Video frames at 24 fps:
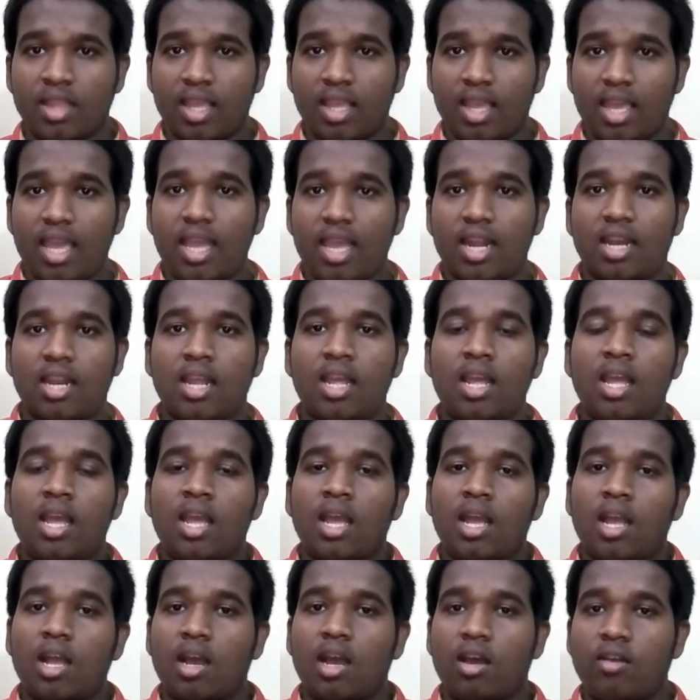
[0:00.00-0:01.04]
It
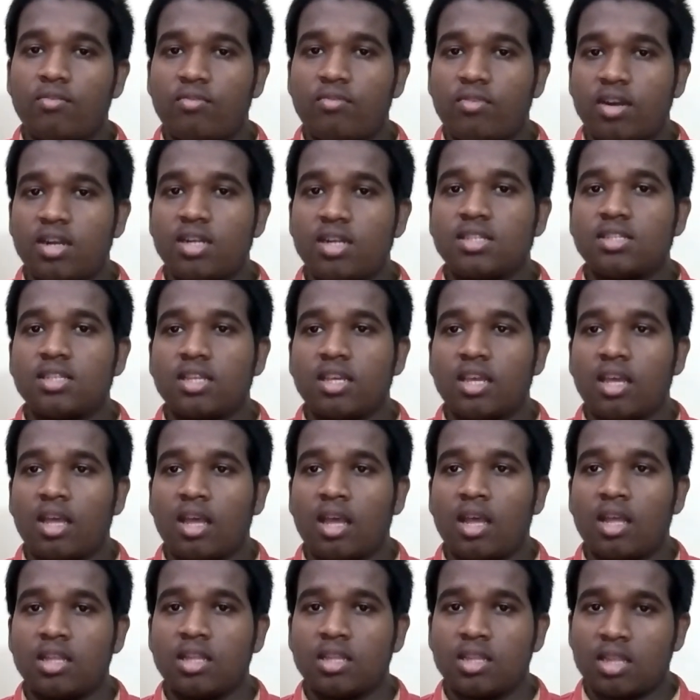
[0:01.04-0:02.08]
converts the
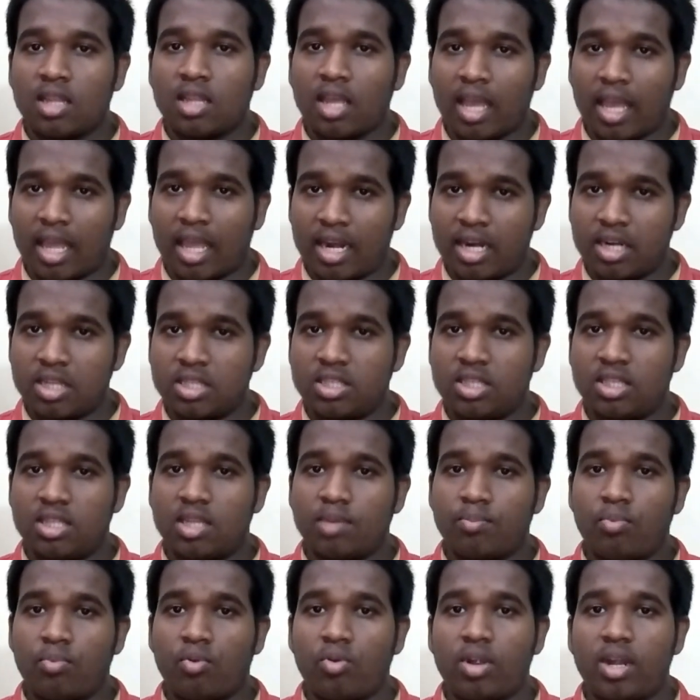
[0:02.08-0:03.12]
energy, the
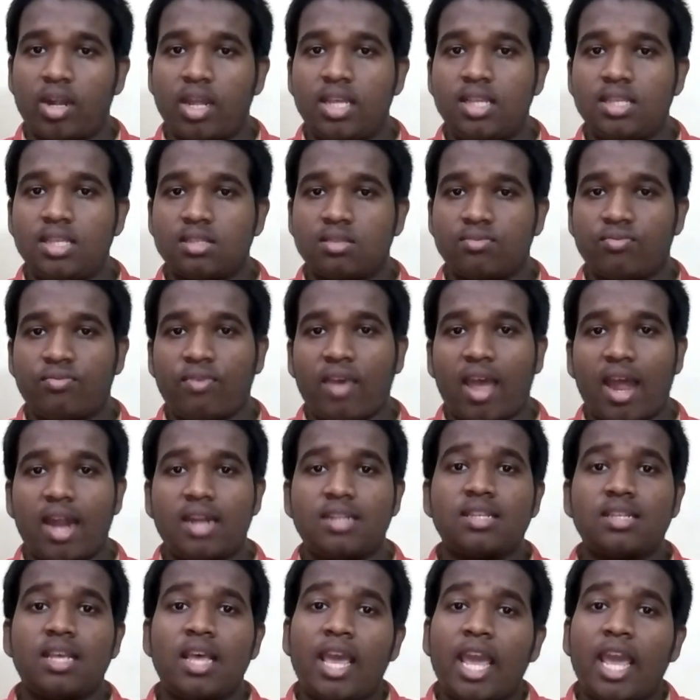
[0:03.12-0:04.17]
proteins, fats
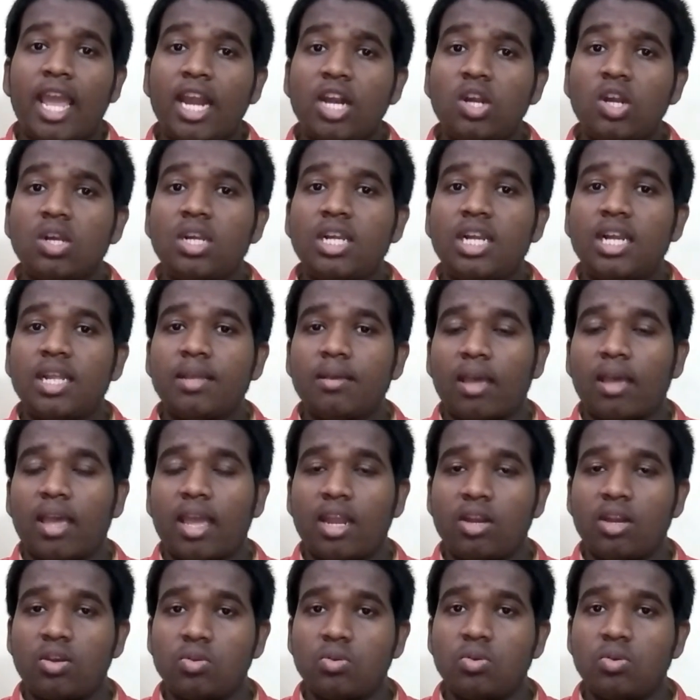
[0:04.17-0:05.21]
into
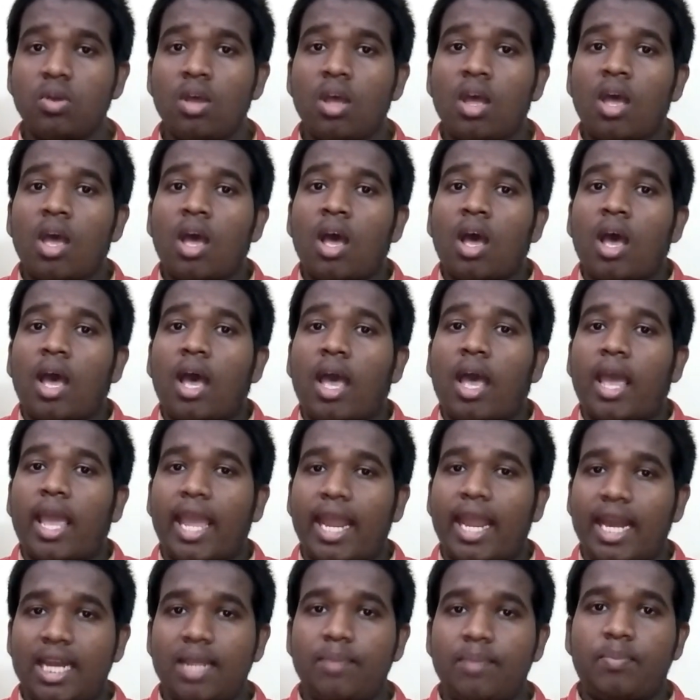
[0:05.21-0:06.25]

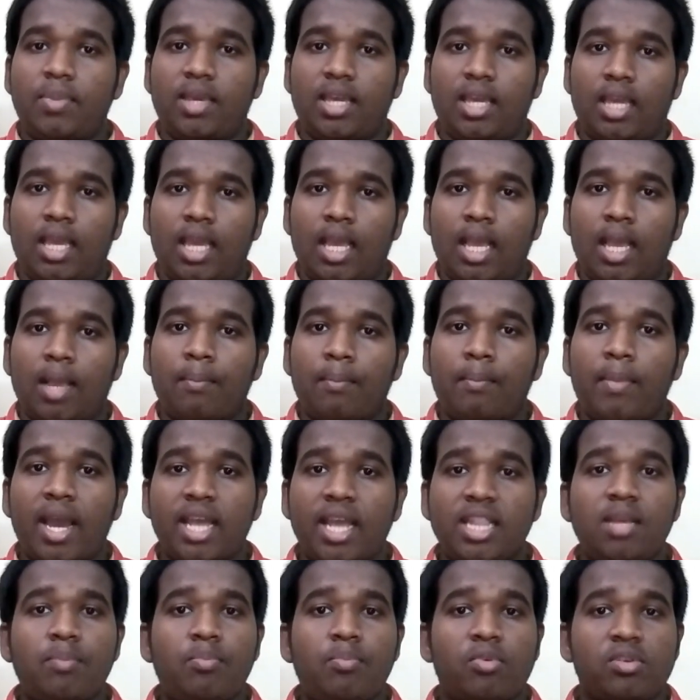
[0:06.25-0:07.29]
ATP by
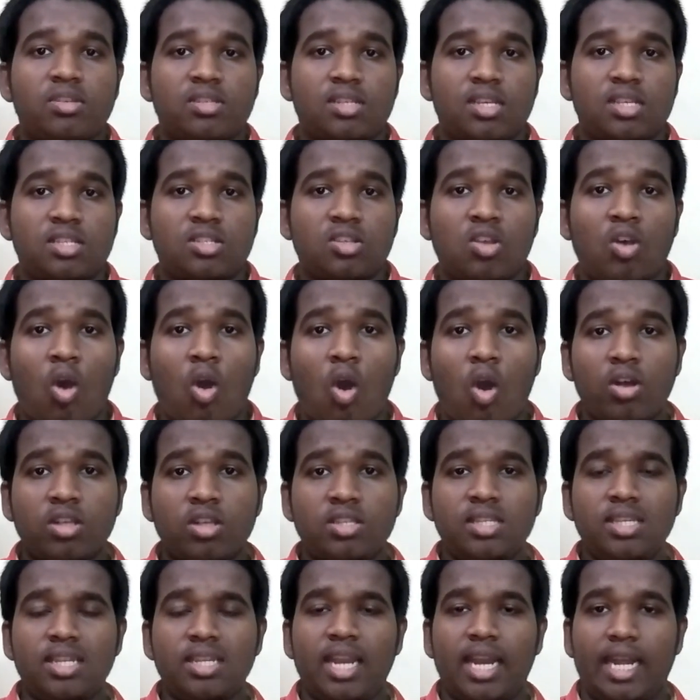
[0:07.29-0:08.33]
the process
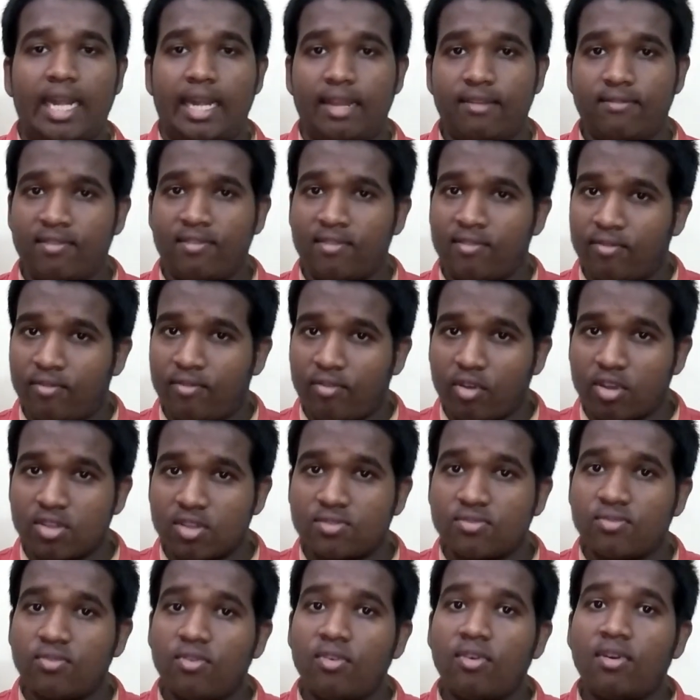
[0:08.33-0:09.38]
oxidative
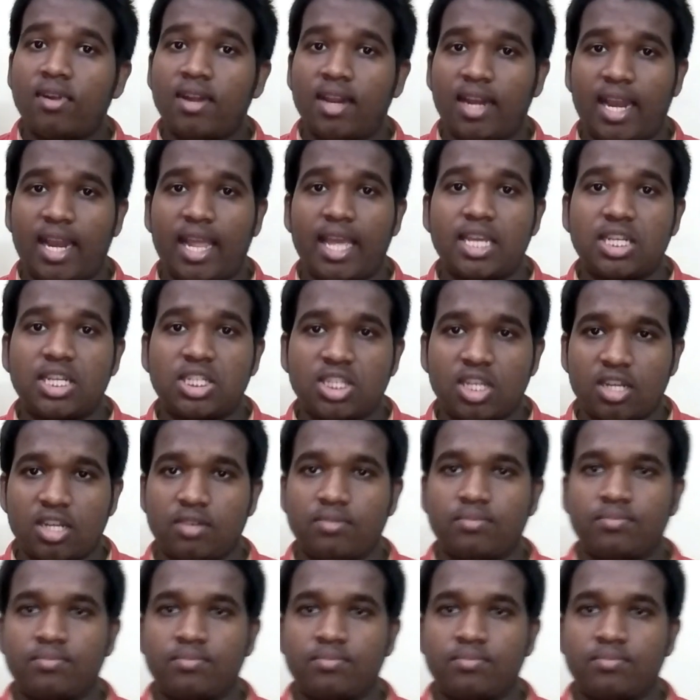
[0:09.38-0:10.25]
phosphorylation.